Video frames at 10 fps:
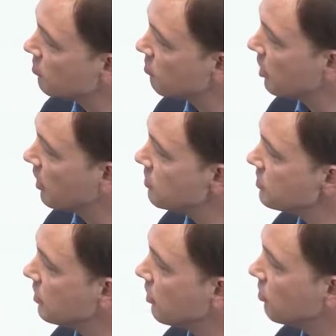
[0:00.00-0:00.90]
from the
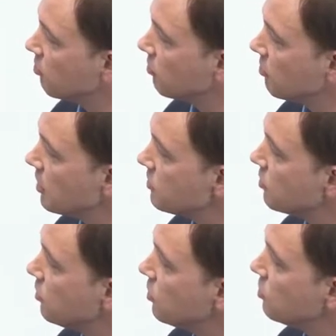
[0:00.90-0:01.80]
McKinsey Global
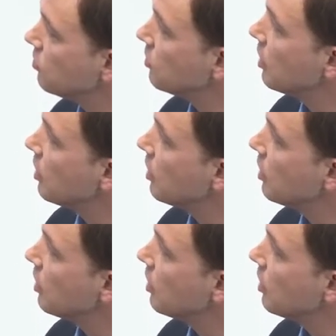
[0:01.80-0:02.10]
Institute